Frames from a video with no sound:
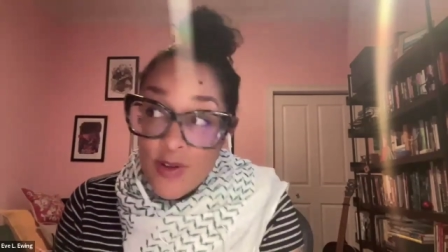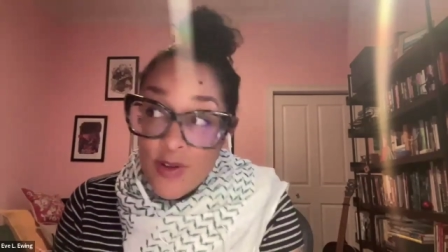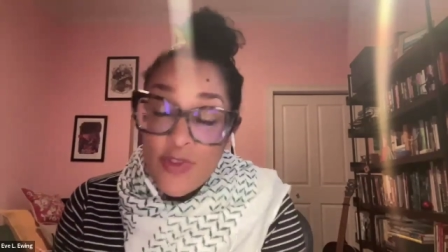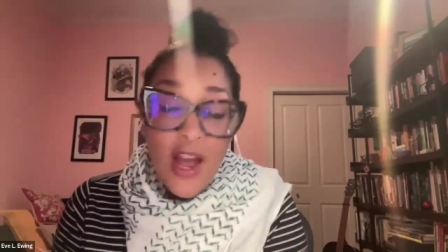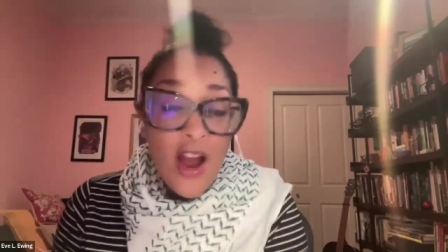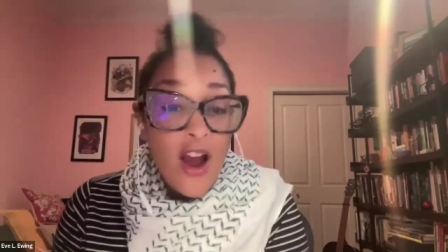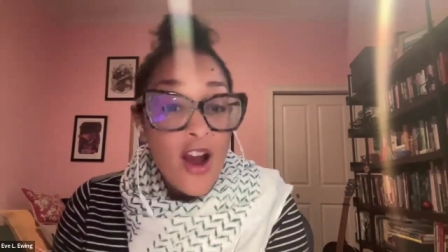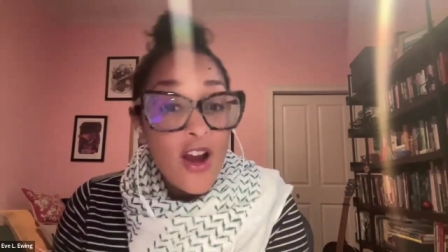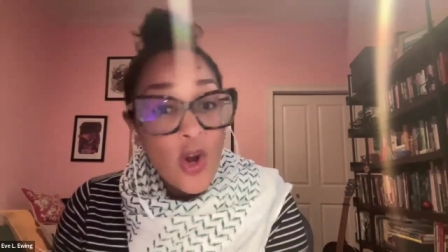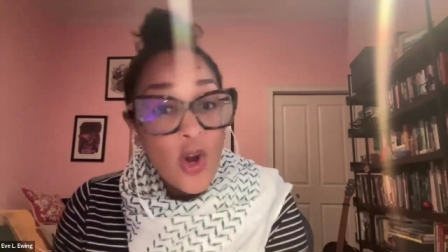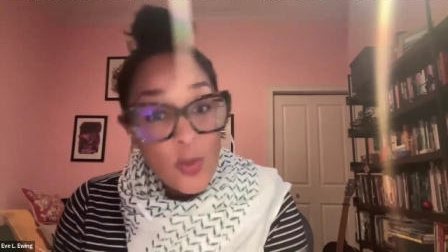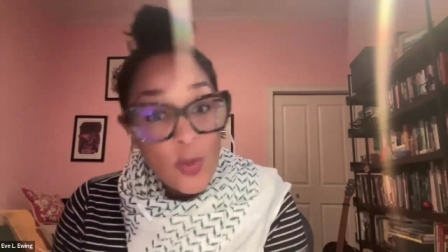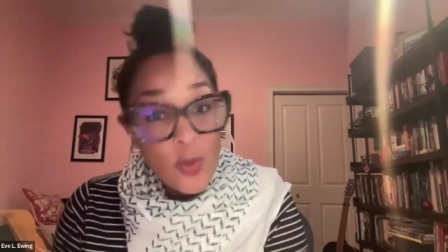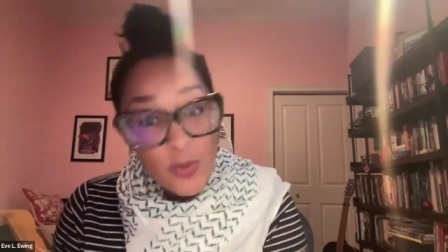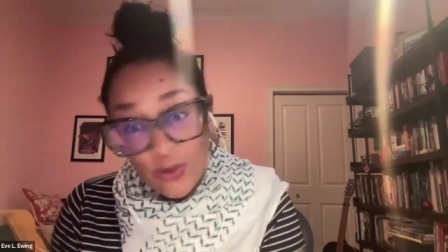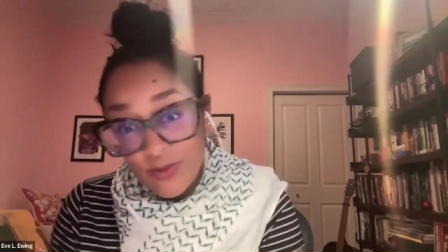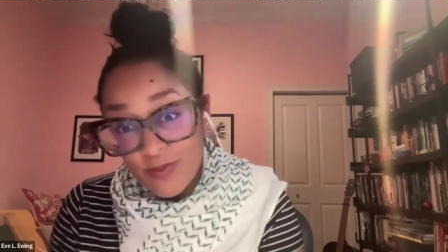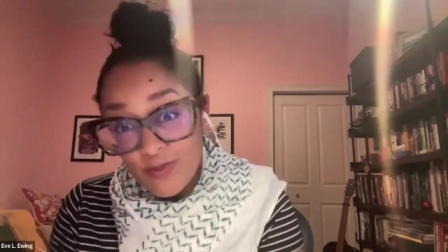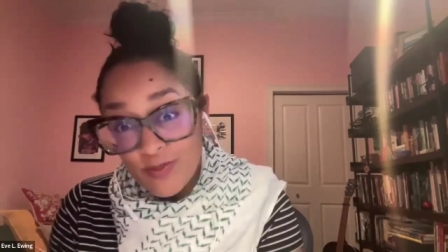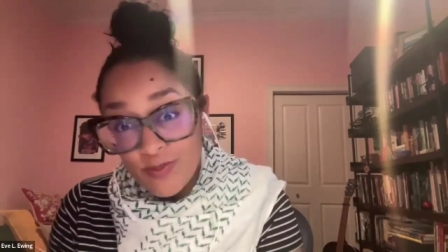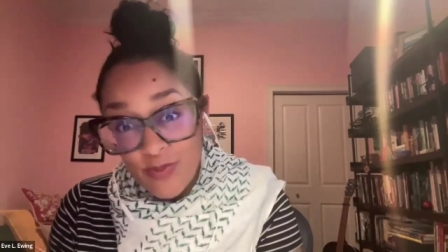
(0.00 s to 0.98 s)
If they are, I
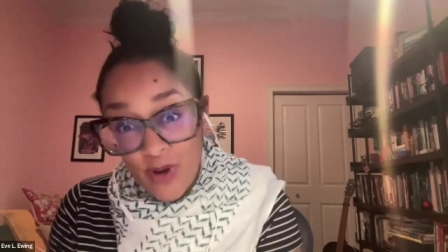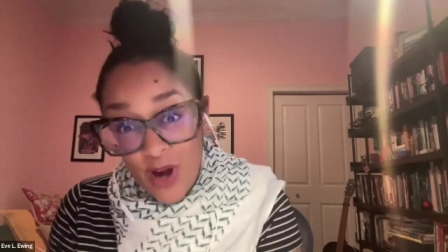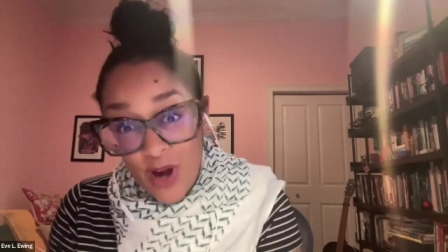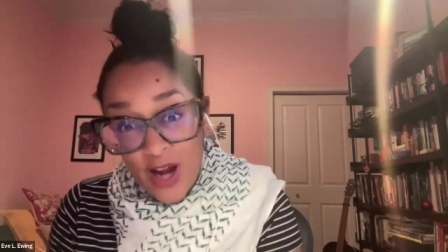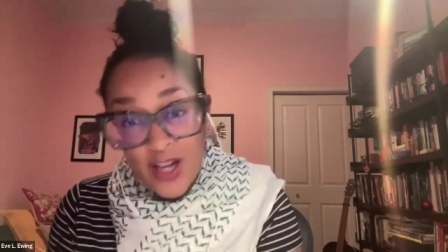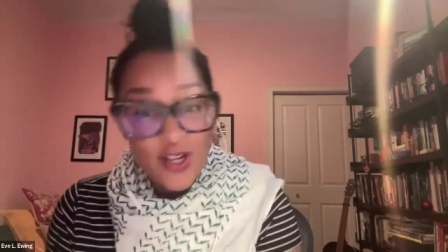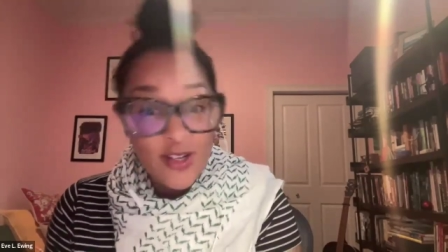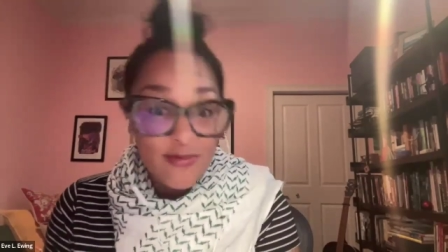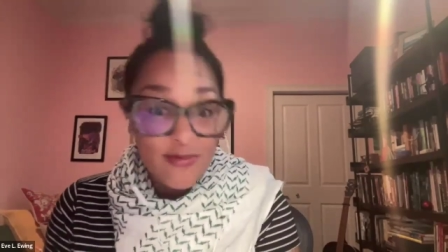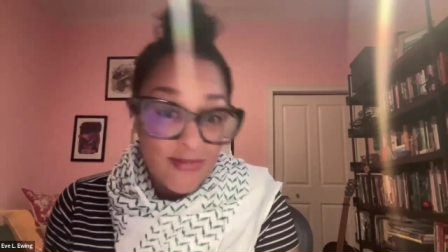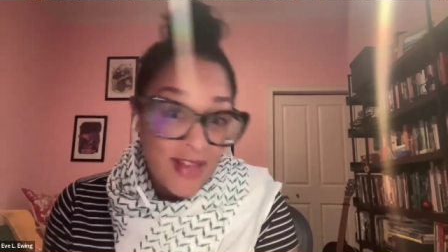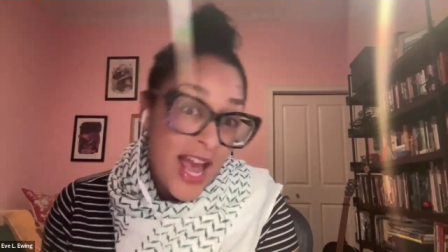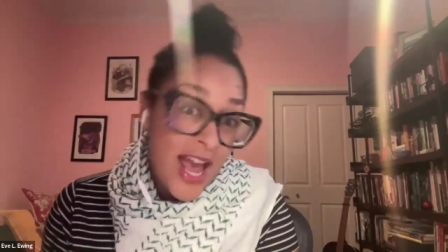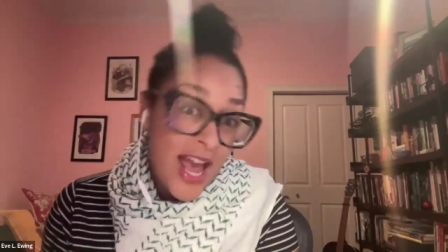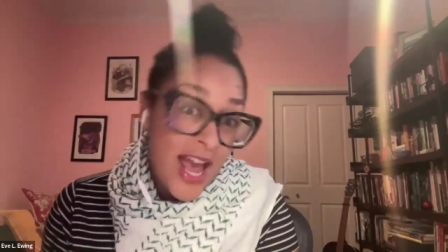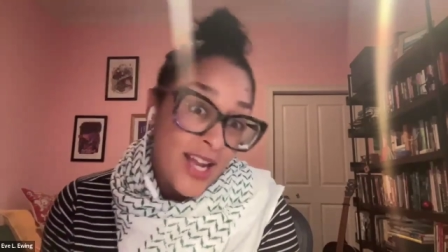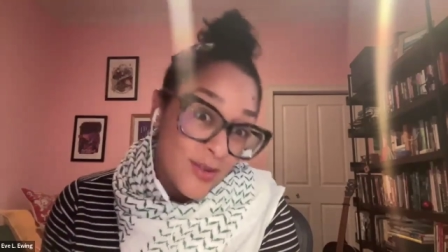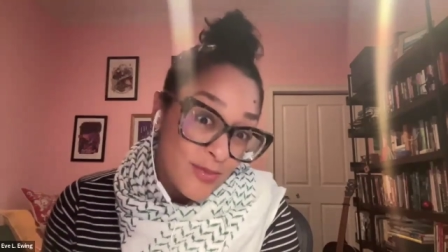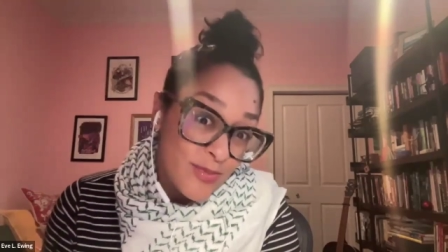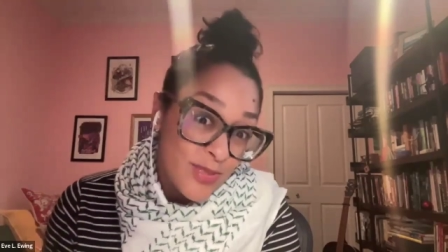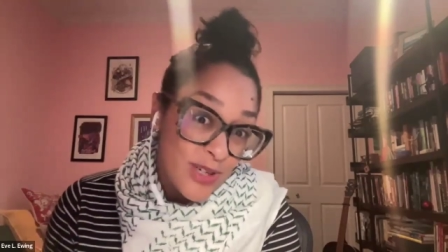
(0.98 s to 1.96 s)
hope you brought your
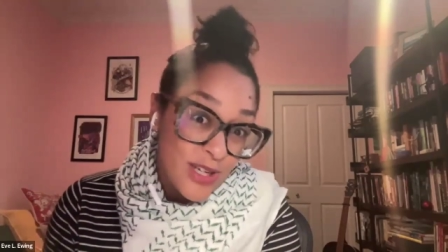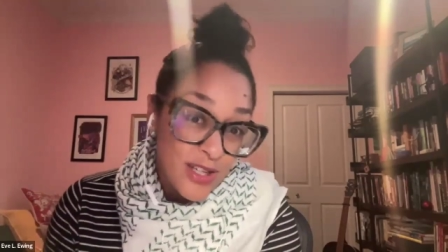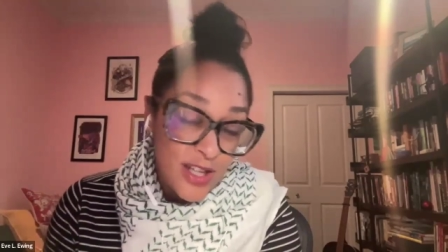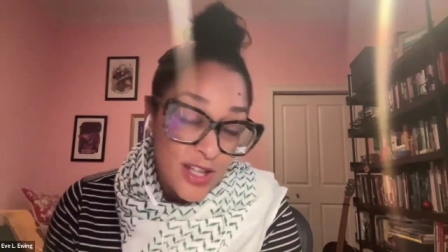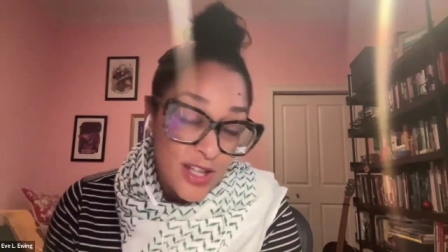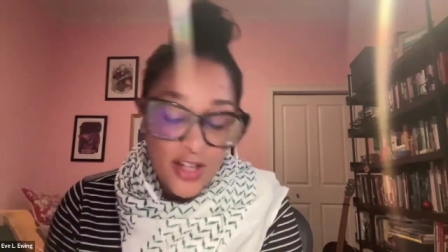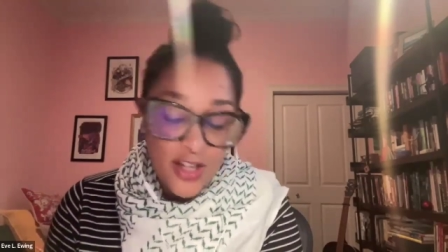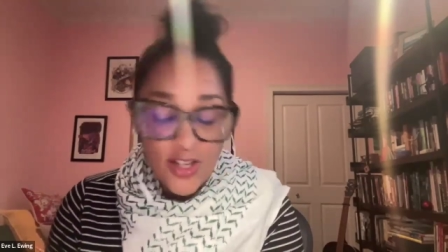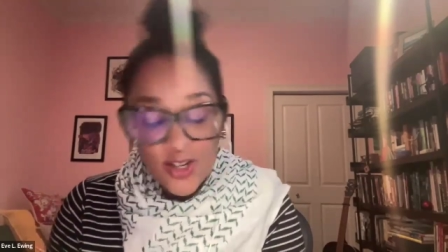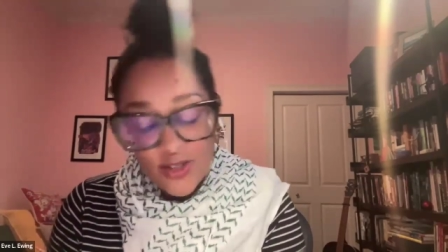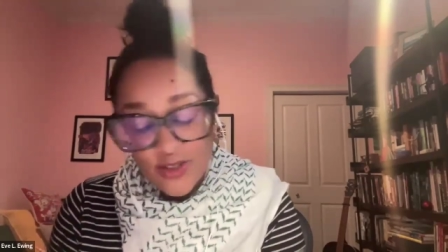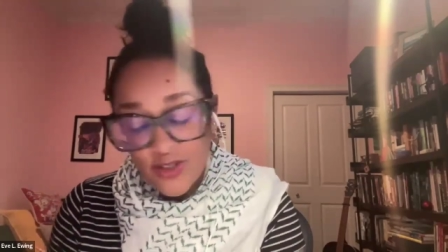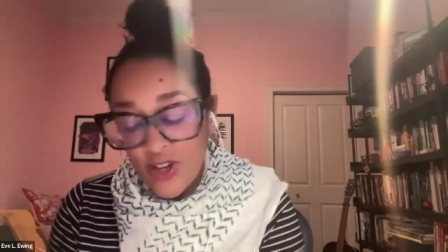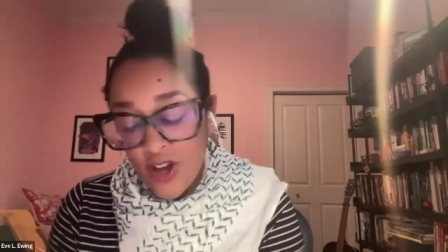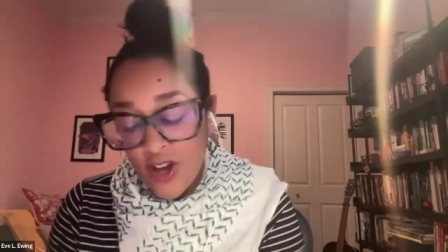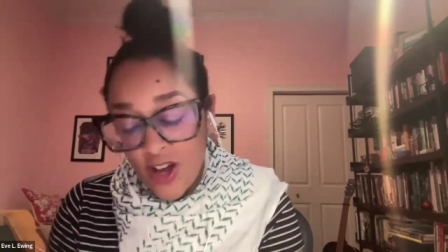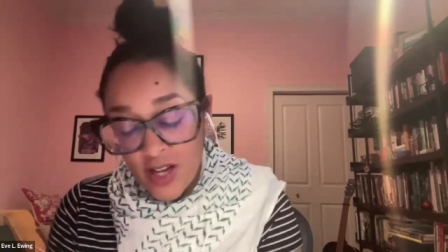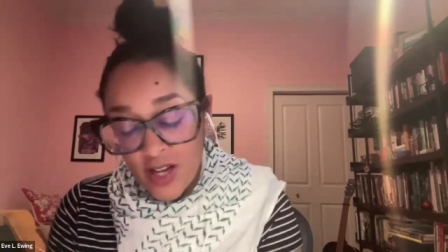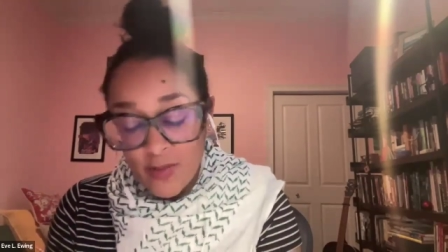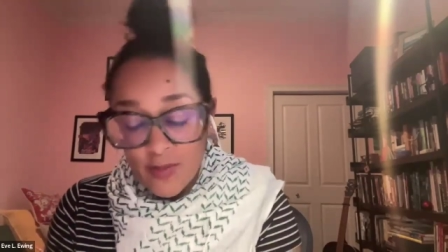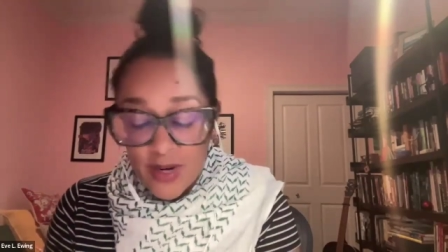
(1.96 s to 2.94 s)
cat umbrella and your
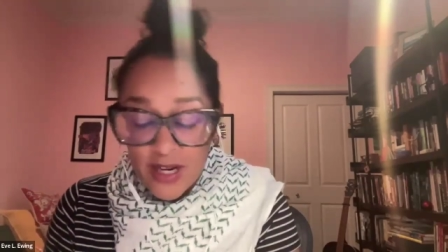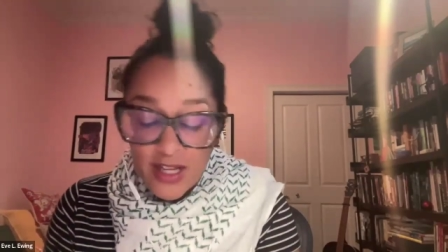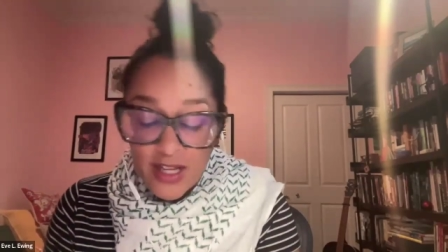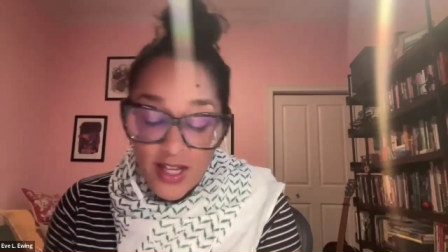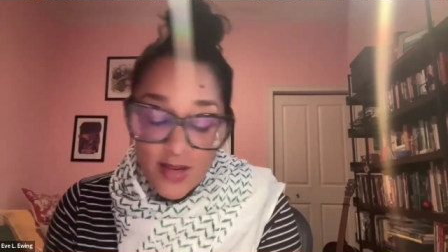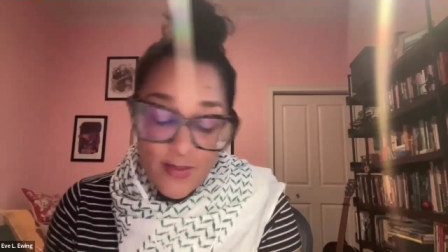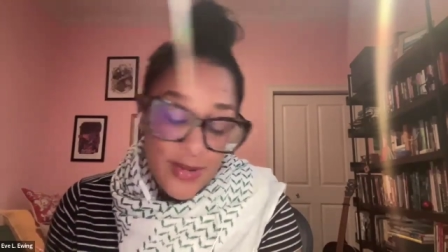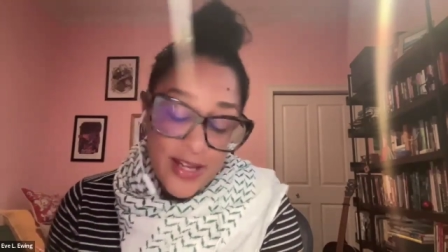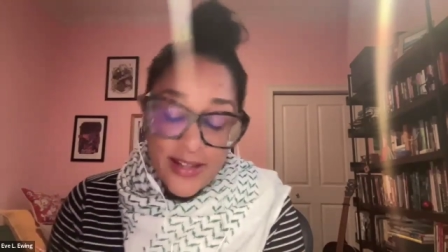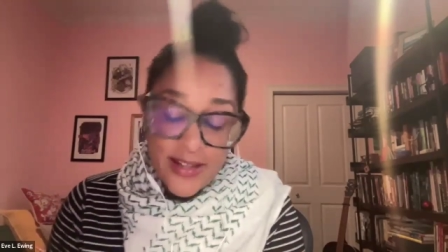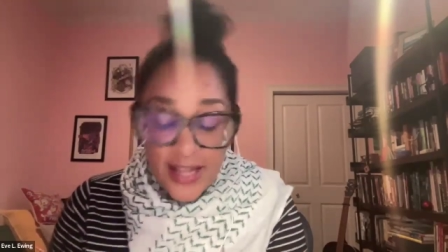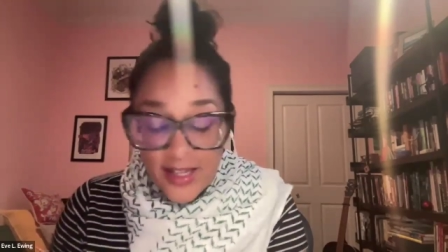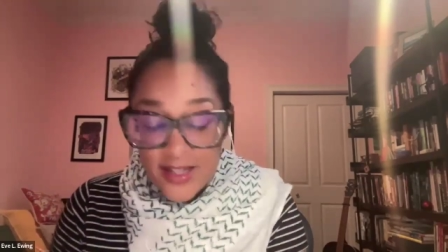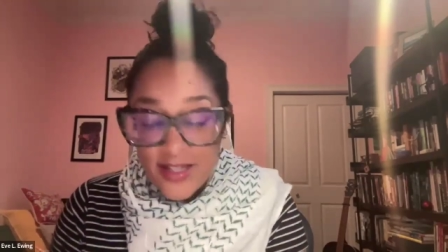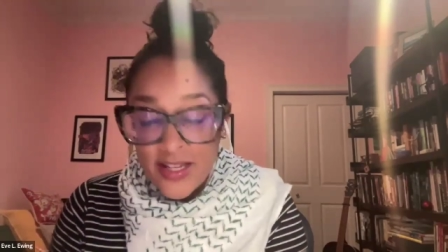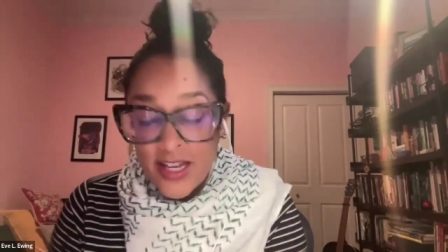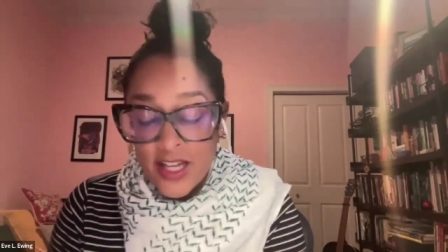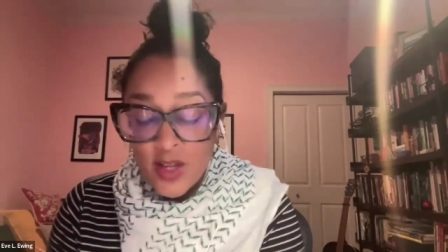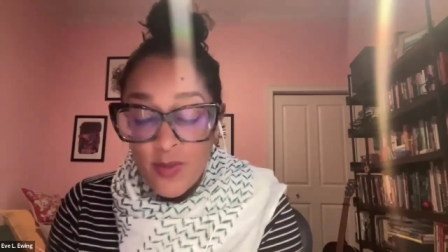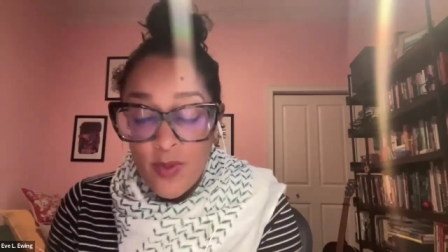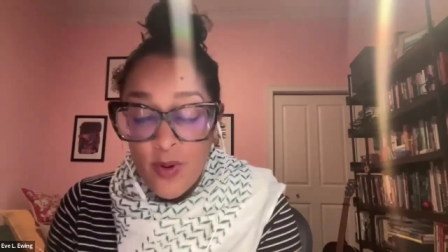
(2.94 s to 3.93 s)
dog umbrella, but
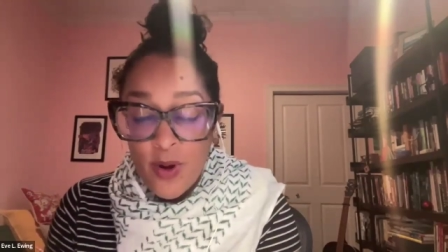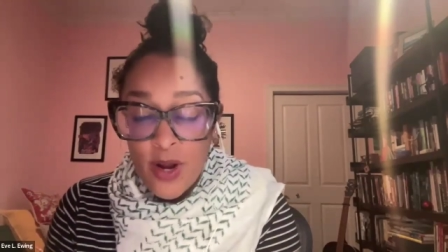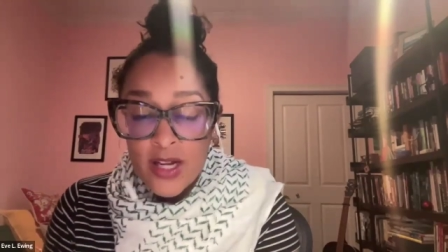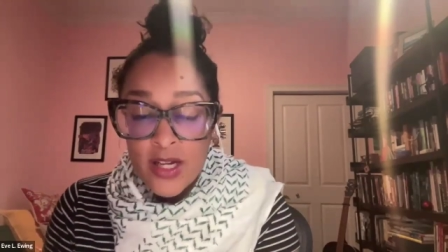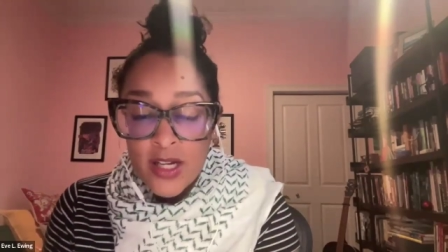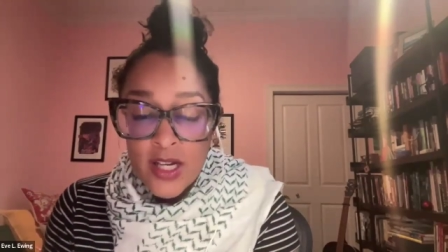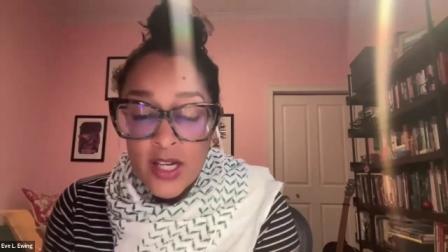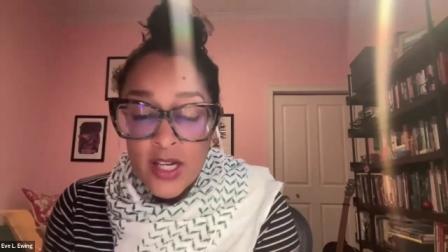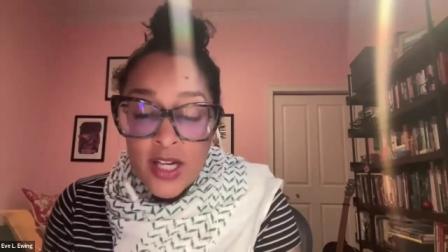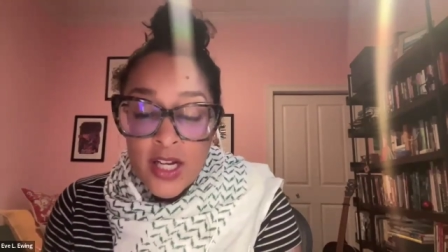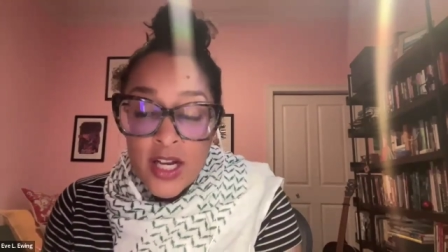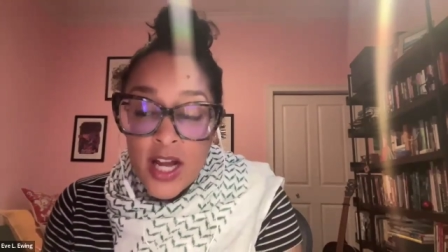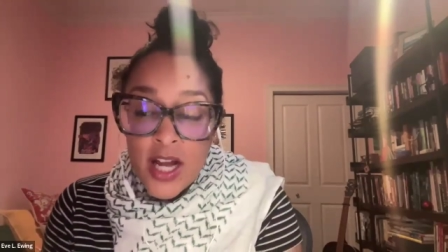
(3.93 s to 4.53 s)
that's not the point.